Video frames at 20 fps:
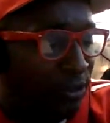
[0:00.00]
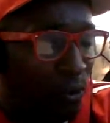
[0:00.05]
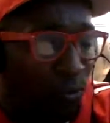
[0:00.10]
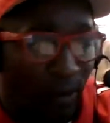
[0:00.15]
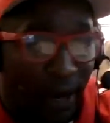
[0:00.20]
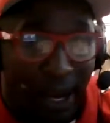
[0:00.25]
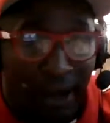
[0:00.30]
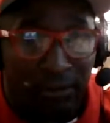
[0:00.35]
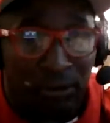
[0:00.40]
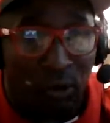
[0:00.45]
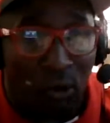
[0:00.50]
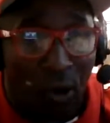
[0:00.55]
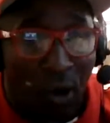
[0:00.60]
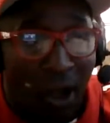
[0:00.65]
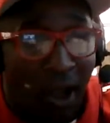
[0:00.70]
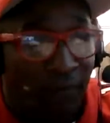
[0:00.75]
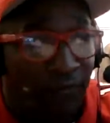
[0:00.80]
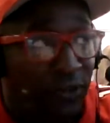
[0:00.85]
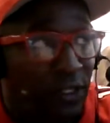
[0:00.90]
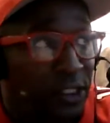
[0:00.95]
Rams were
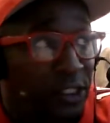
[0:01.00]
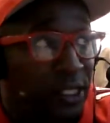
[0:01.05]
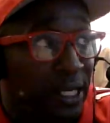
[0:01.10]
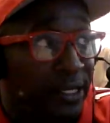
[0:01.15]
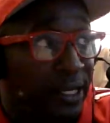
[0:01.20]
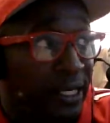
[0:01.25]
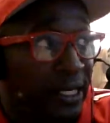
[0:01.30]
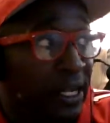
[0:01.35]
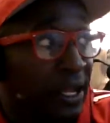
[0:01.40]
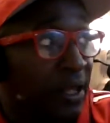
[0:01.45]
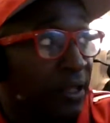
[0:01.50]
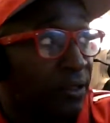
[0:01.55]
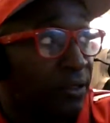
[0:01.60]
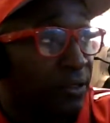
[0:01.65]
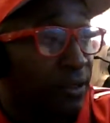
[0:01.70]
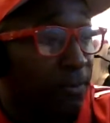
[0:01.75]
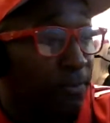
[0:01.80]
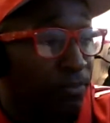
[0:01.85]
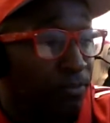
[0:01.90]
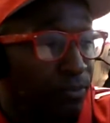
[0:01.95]
off this Sunday.
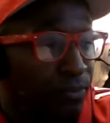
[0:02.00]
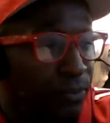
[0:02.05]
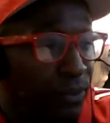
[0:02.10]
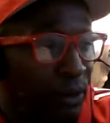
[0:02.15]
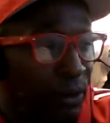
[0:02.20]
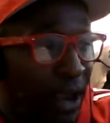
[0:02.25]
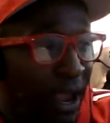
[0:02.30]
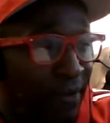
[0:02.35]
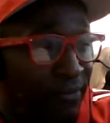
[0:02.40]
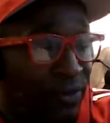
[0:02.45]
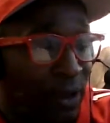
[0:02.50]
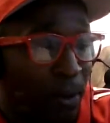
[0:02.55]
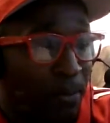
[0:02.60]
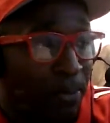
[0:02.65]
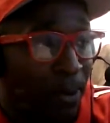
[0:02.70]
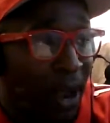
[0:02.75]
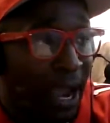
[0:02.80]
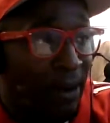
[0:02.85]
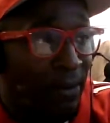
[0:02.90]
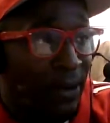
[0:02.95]
They were having their
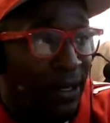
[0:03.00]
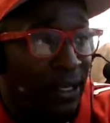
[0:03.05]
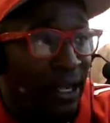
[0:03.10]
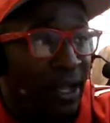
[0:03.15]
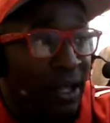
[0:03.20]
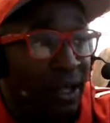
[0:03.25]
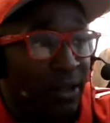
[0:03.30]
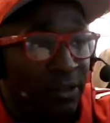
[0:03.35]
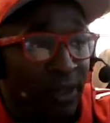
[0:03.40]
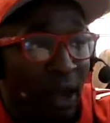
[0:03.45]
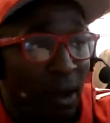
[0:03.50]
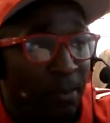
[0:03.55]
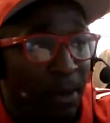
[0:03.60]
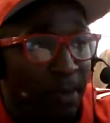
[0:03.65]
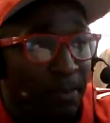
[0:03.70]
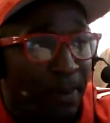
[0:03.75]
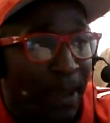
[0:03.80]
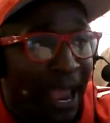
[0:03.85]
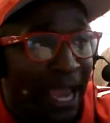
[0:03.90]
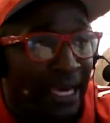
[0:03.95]
bye week. They'll
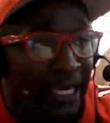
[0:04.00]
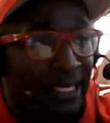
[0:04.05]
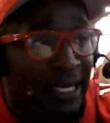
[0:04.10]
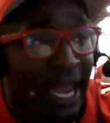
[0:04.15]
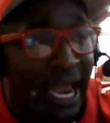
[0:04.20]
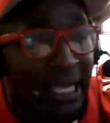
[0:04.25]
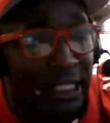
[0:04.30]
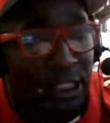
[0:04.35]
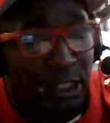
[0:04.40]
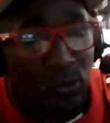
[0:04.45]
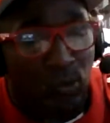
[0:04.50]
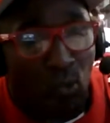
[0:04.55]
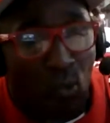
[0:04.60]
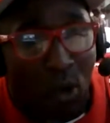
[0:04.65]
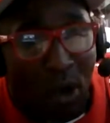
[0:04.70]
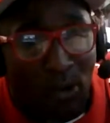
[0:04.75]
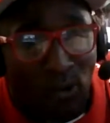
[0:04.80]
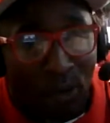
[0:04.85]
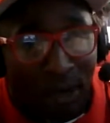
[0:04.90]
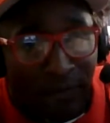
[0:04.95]
be back in action
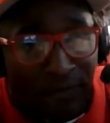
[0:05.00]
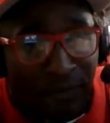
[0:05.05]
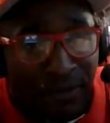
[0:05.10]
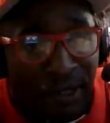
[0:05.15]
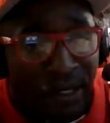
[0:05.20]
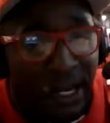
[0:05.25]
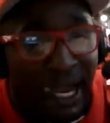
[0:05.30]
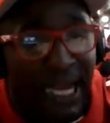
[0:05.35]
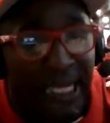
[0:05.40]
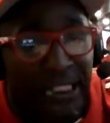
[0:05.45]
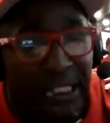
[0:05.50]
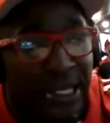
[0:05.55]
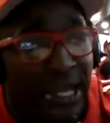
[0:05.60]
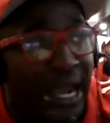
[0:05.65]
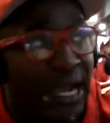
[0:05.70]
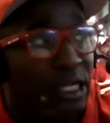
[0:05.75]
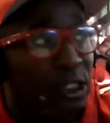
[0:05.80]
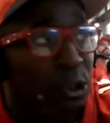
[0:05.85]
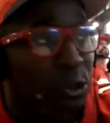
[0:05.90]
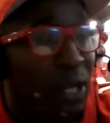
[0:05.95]
1 week from today as the
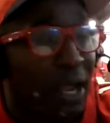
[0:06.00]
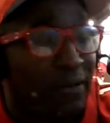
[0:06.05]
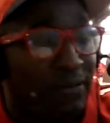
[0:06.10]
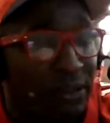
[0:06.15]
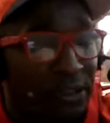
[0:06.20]
Niners travel